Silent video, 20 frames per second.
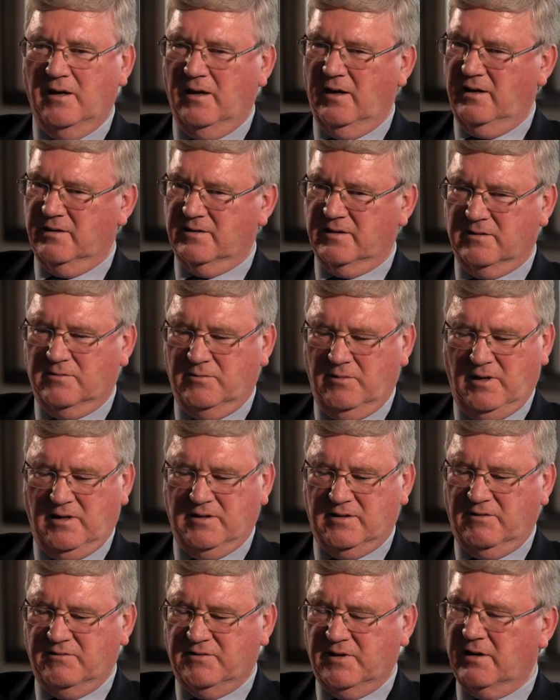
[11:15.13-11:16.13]
As
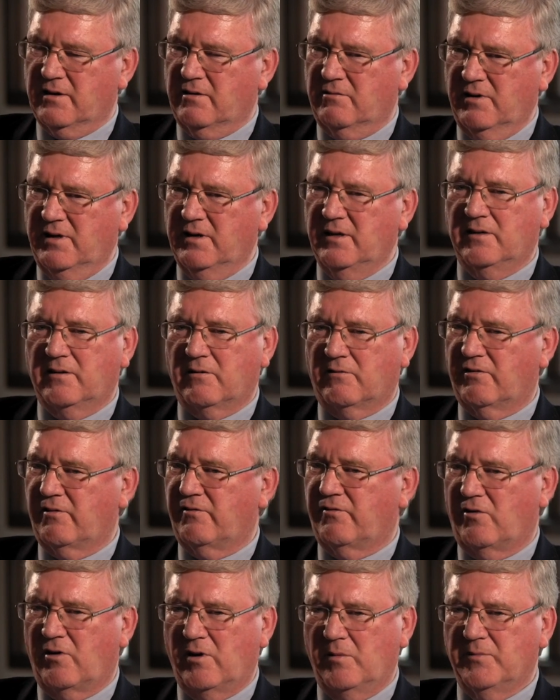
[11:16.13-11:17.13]
I've said already, the
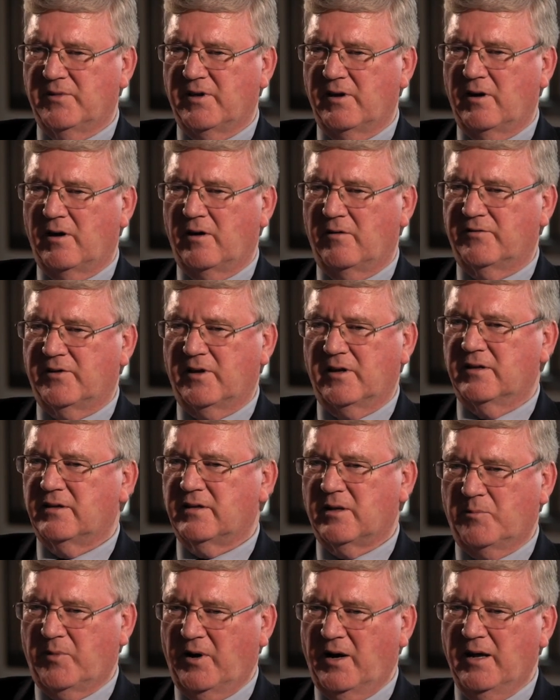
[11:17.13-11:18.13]
reform of
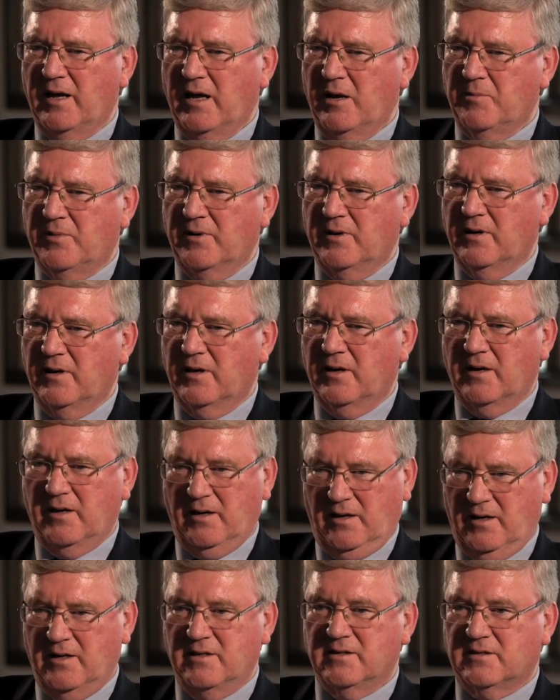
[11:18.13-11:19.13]
the PIAB
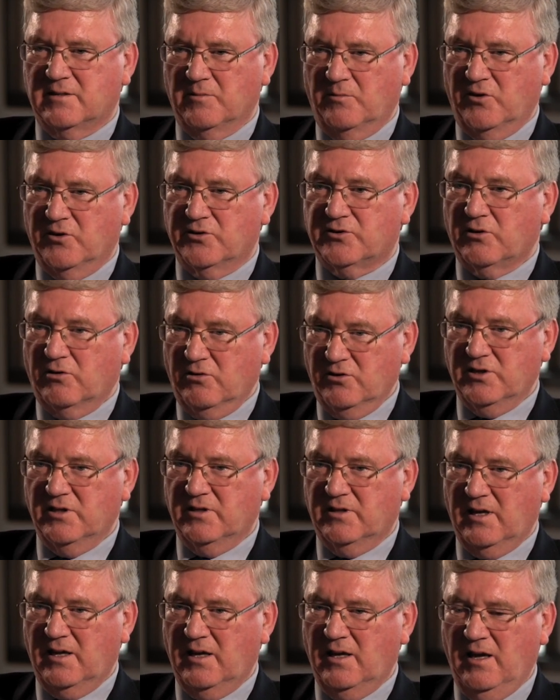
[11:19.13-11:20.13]
is the most
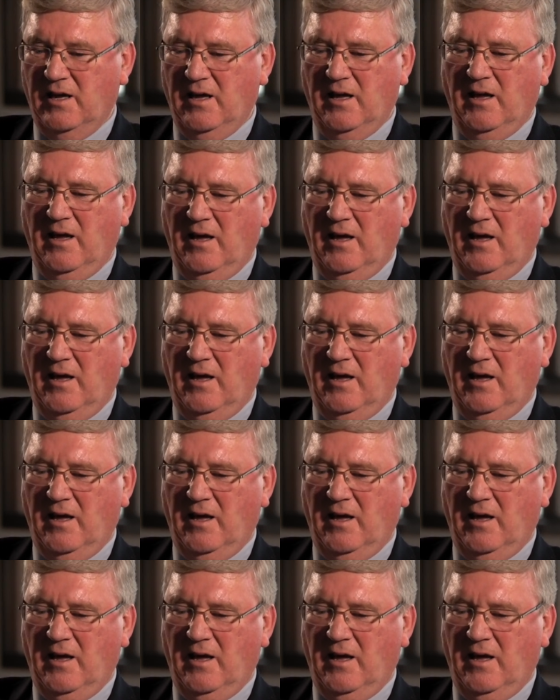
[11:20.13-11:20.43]
urgent thing.